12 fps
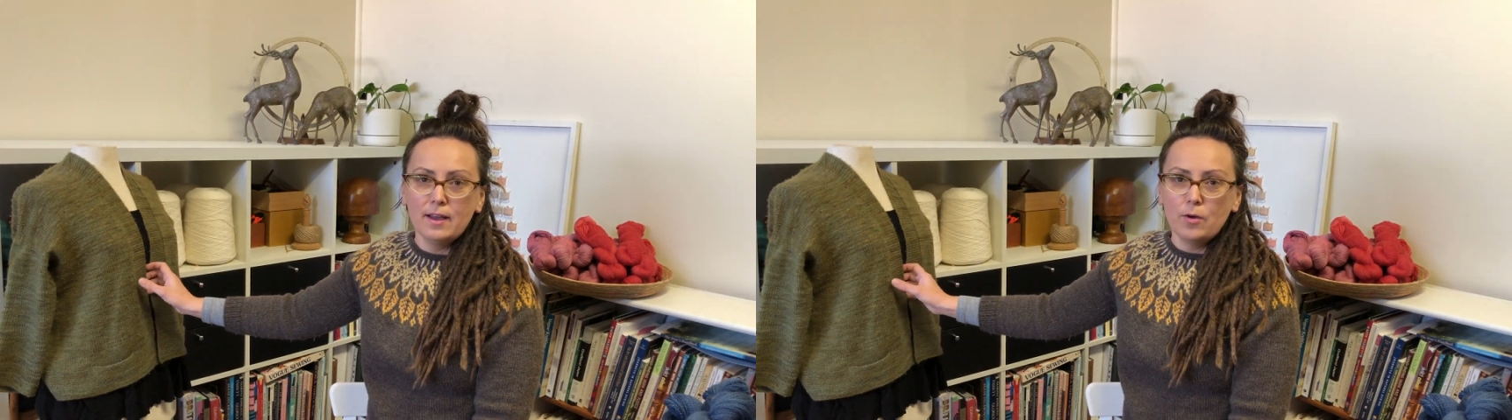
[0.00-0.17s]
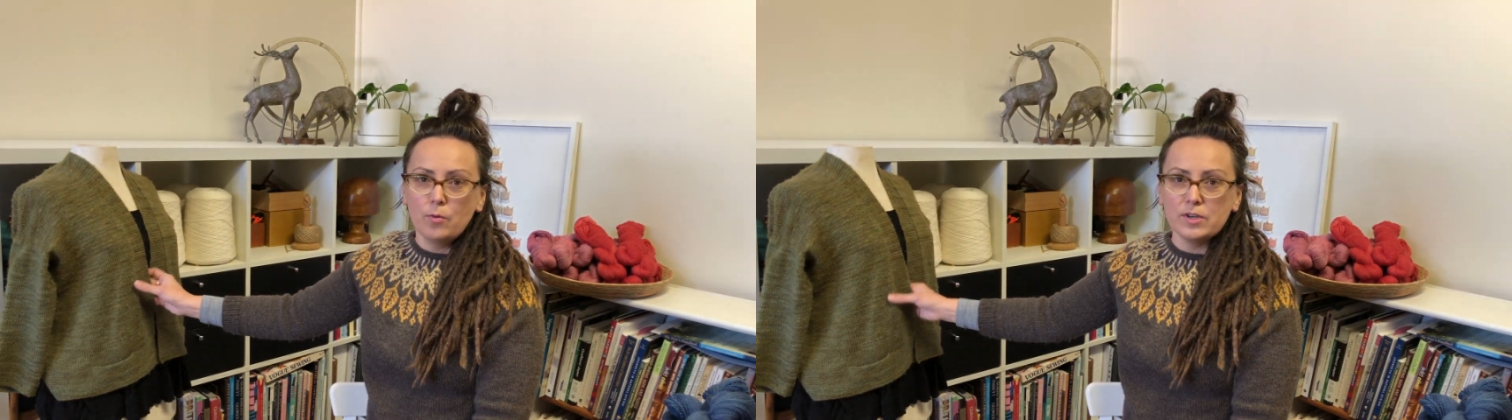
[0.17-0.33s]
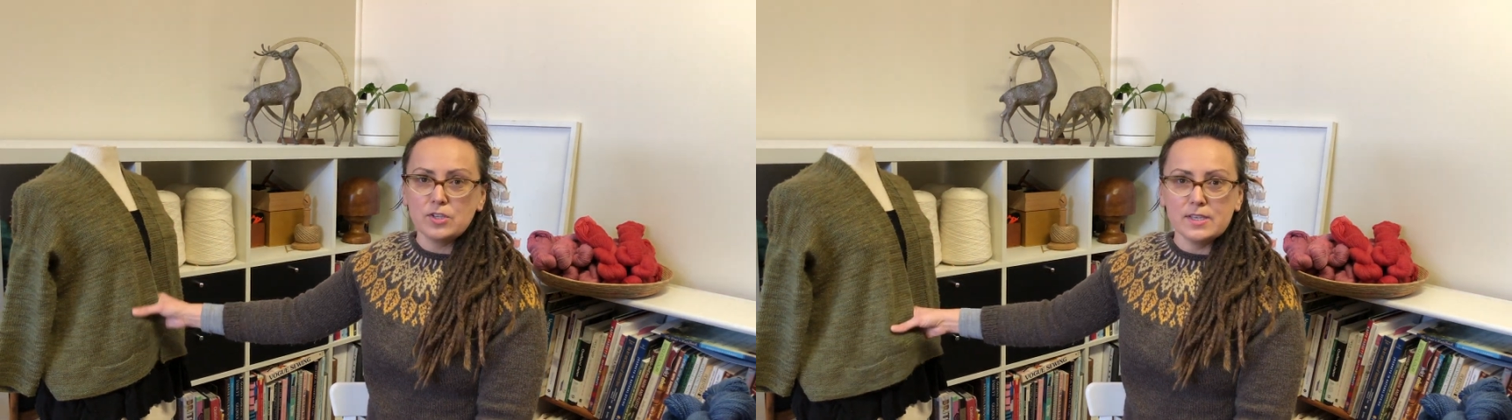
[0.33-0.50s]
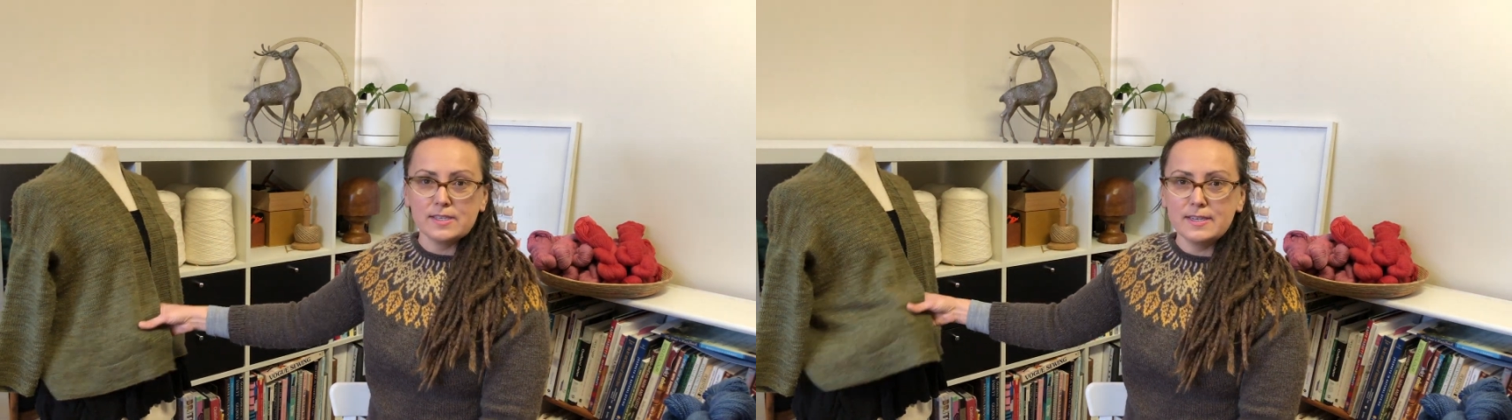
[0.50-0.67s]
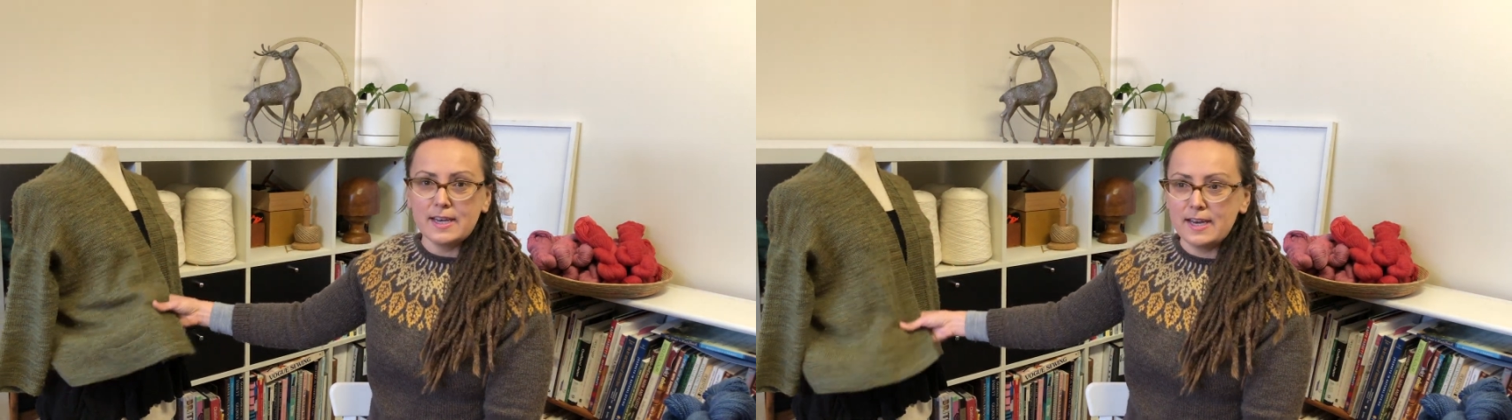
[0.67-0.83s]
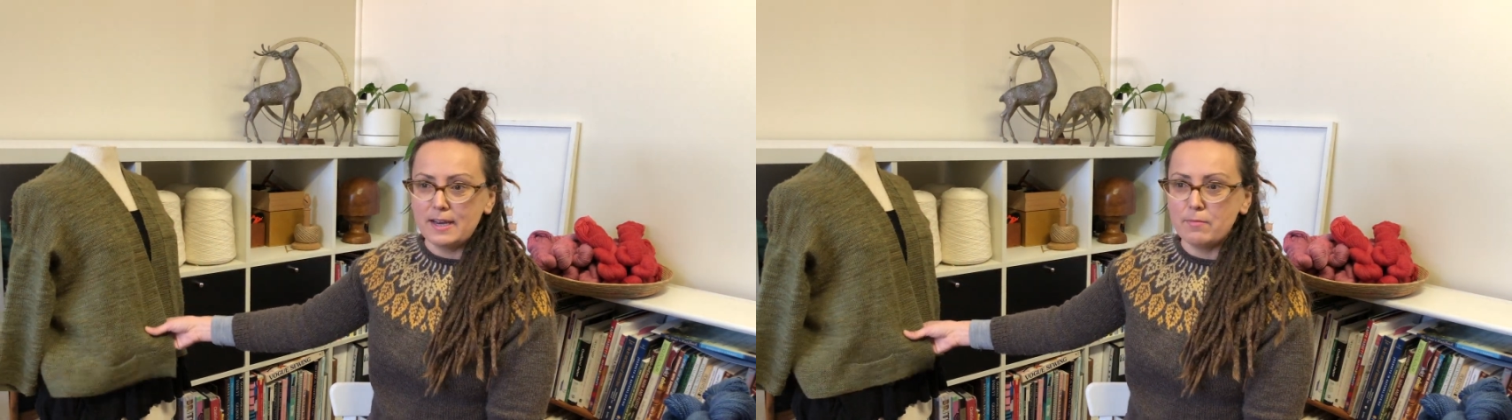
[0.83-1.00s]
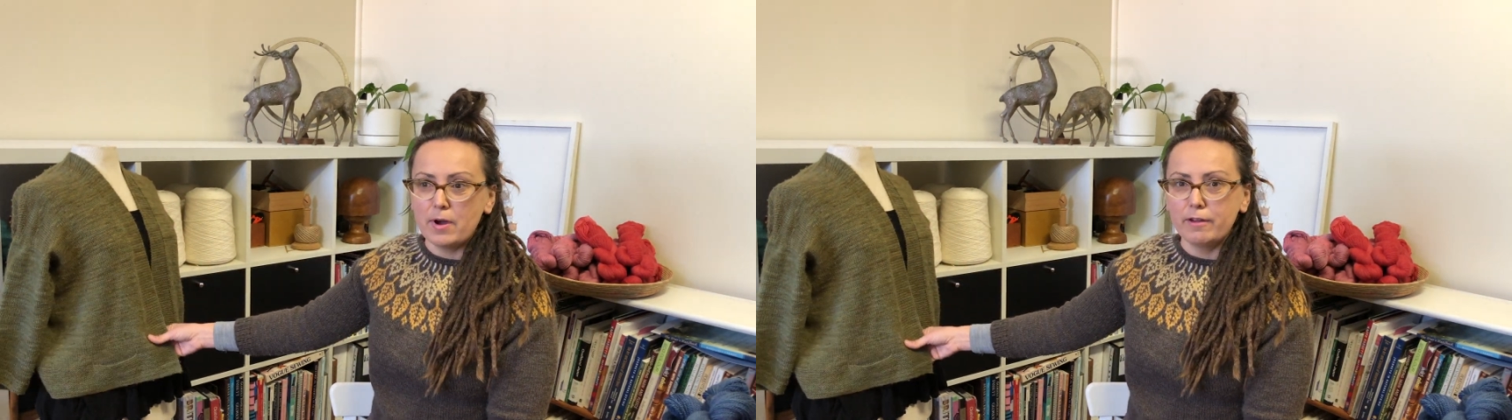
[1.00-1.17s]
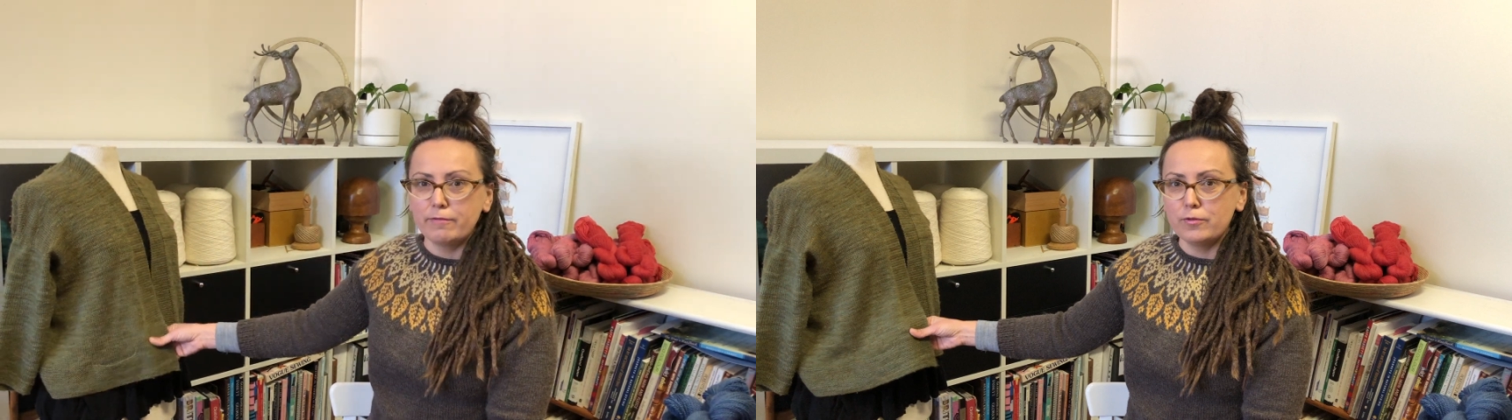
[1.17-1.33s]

which is knit in my